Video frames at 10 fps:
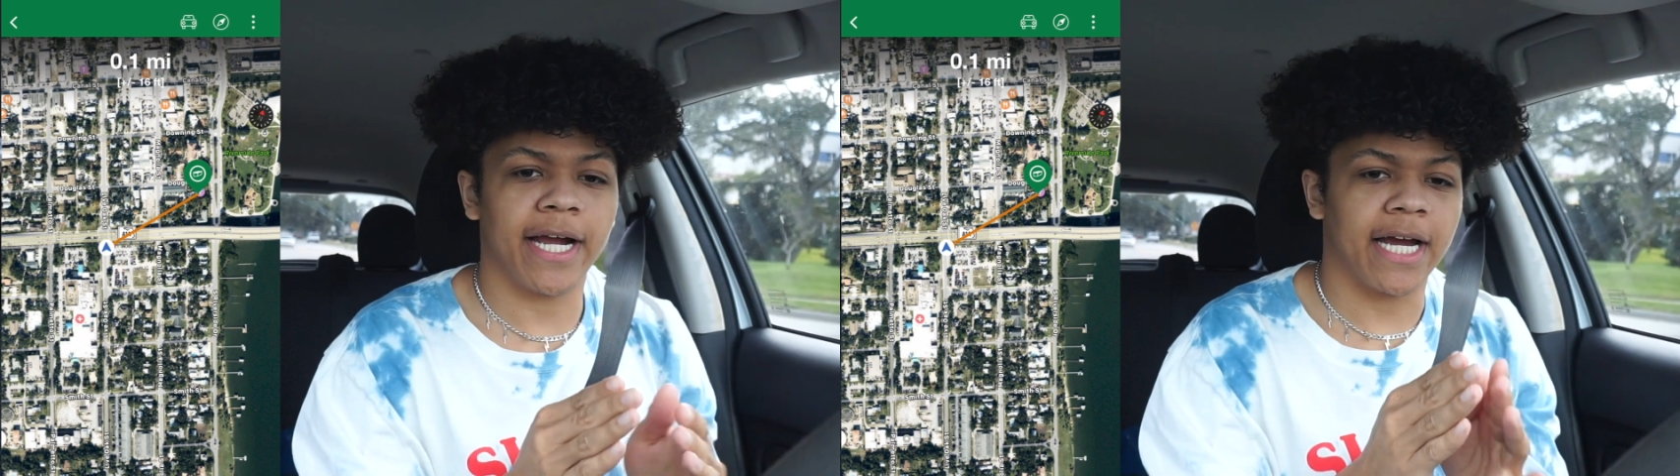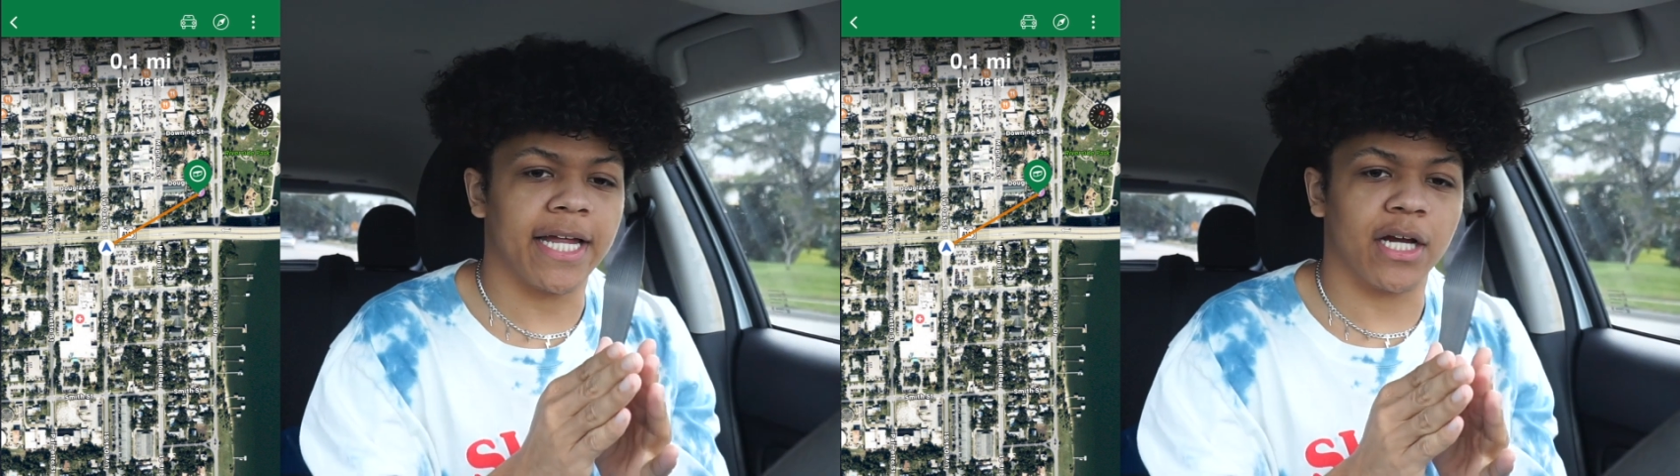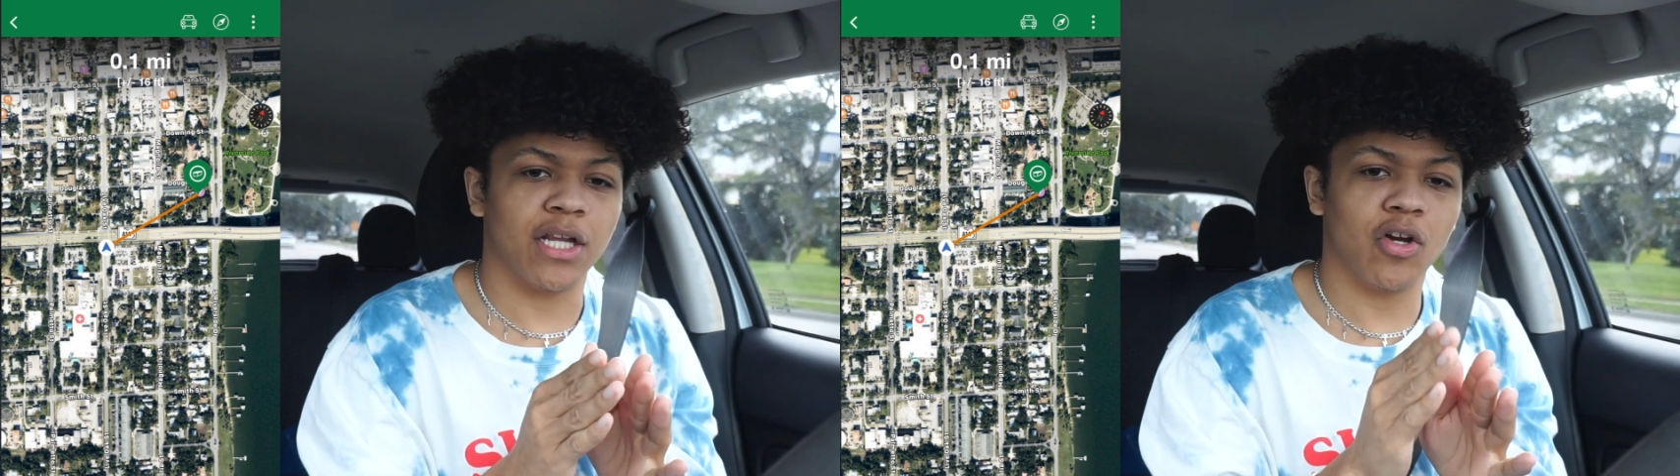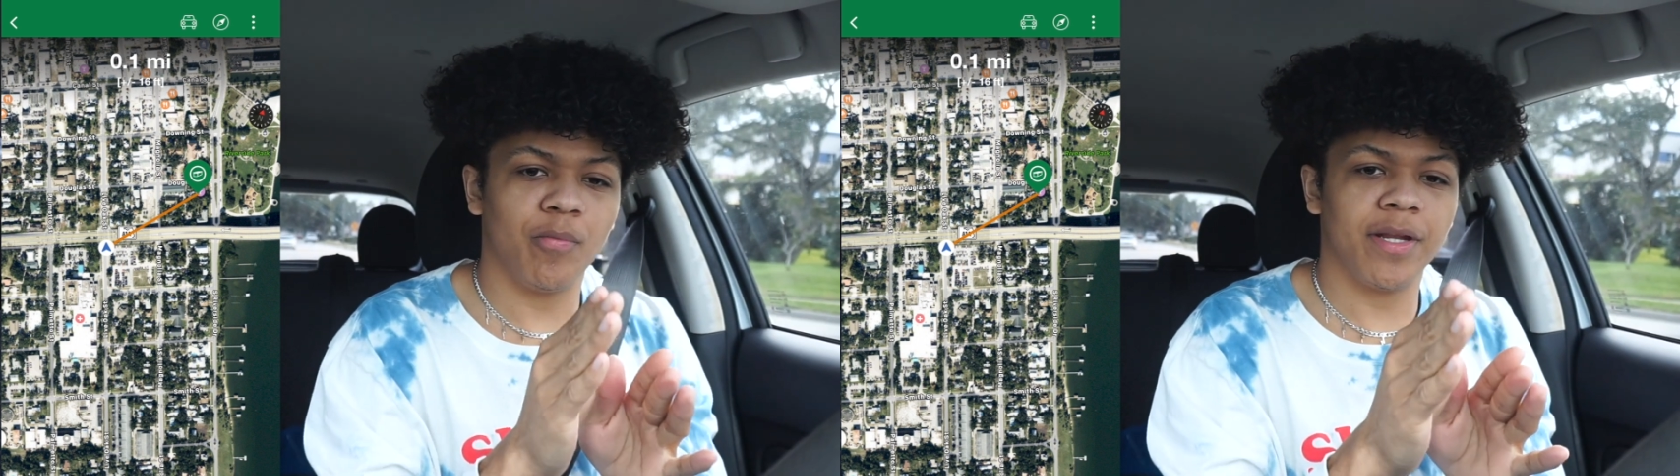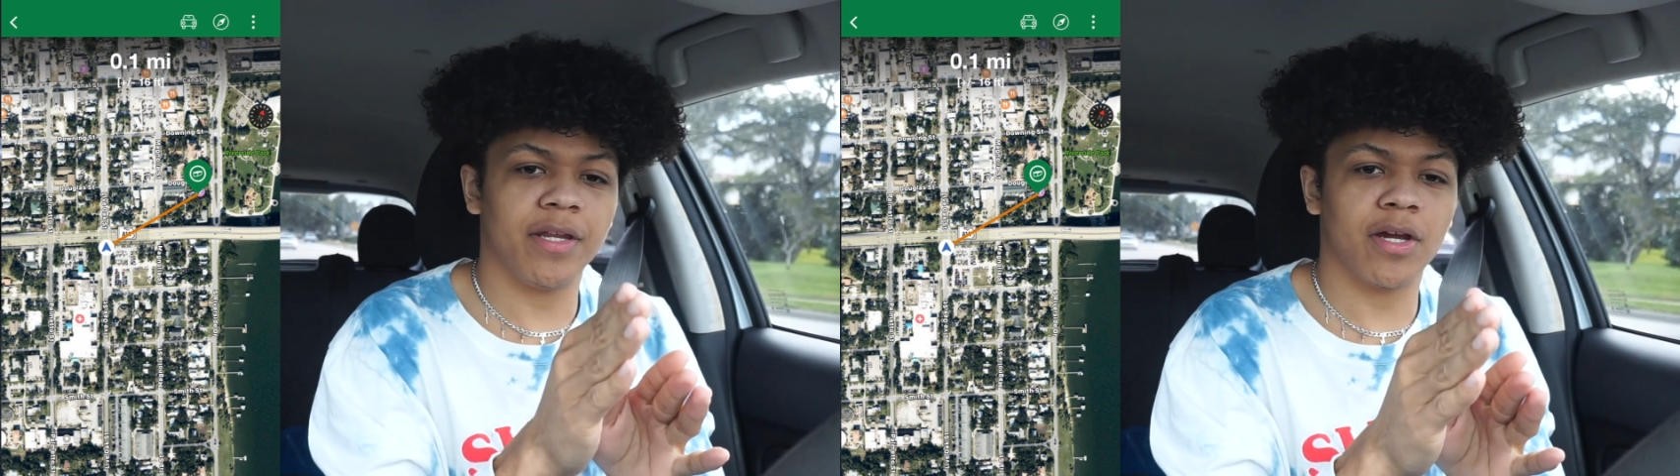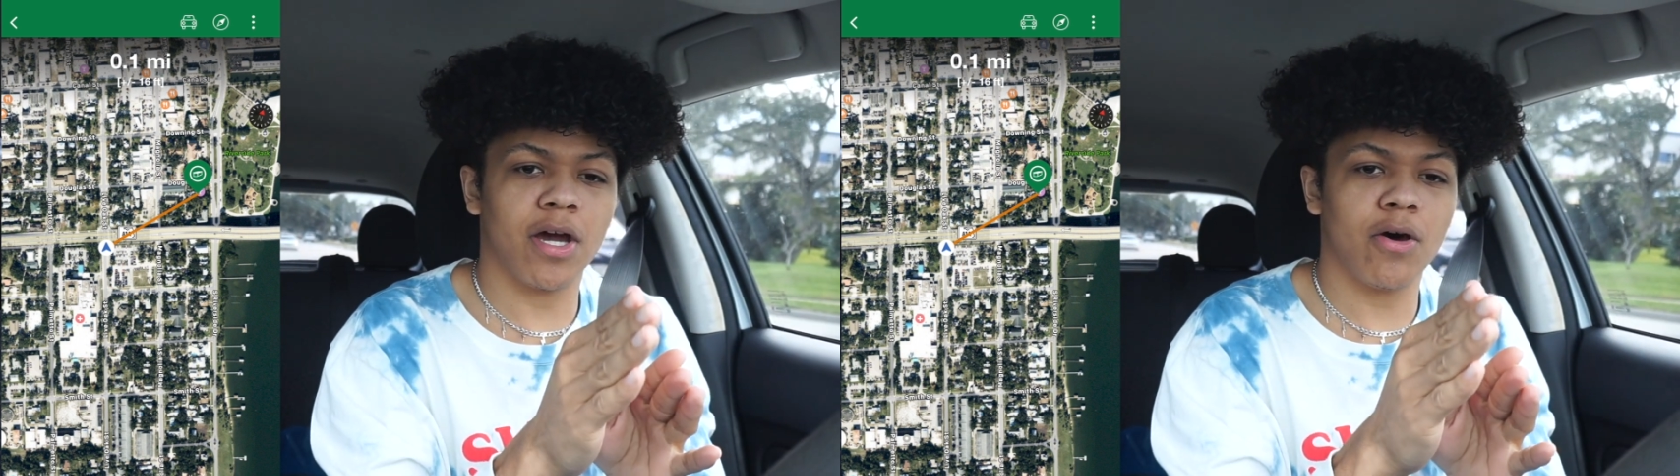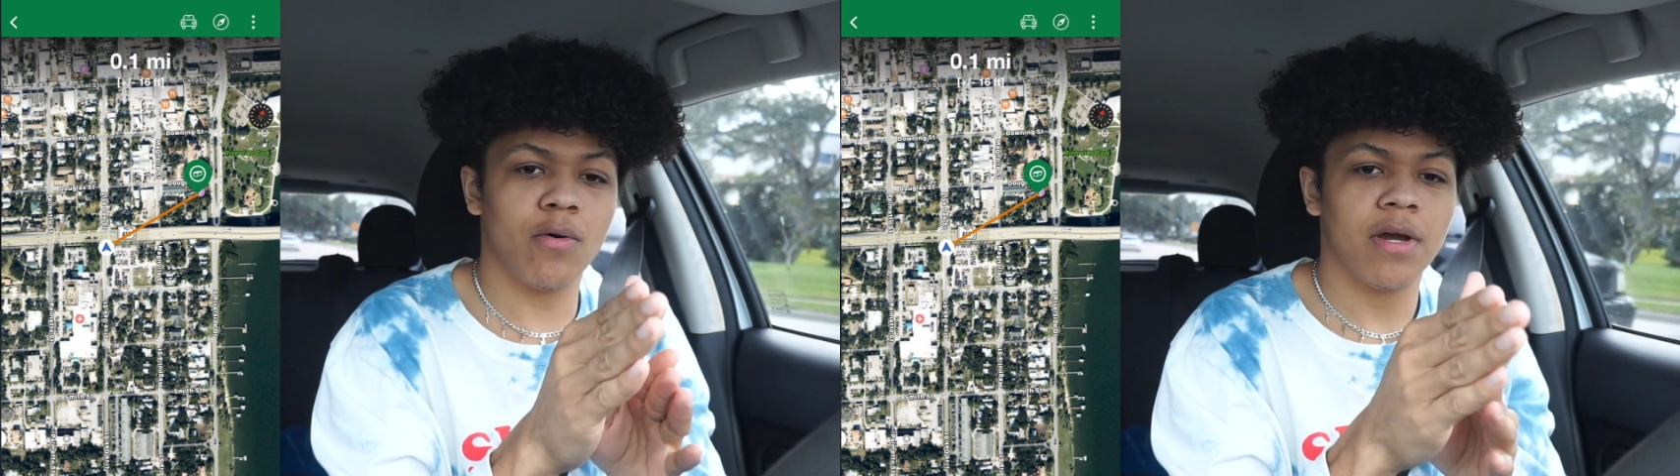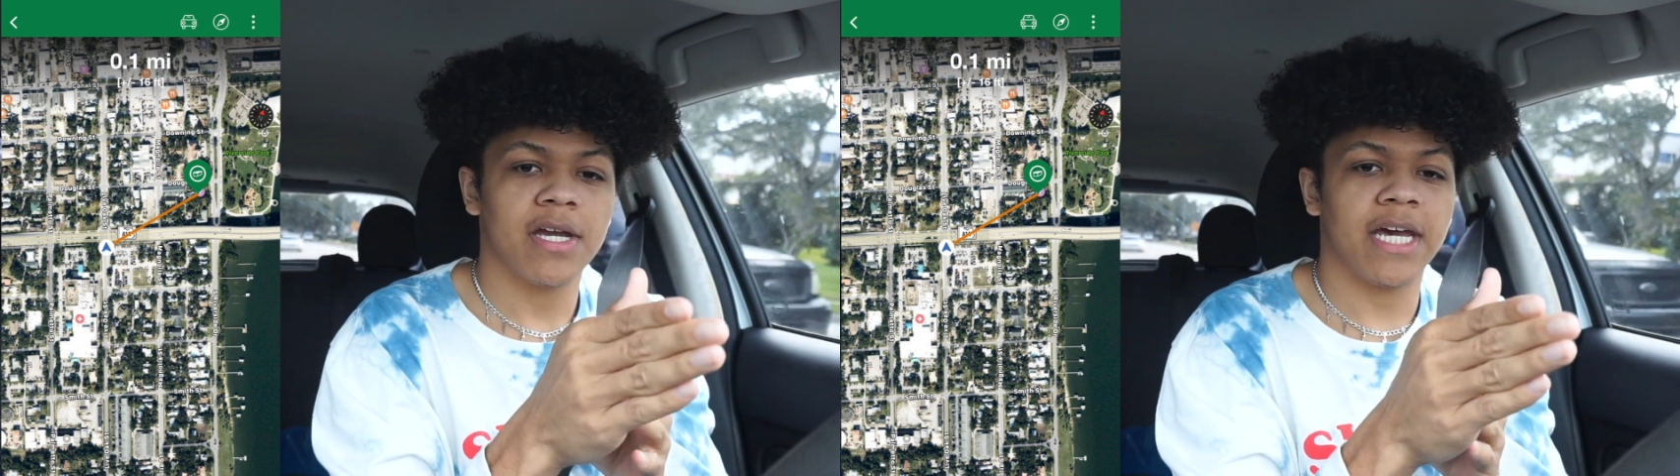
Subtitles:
I got like a little bit to go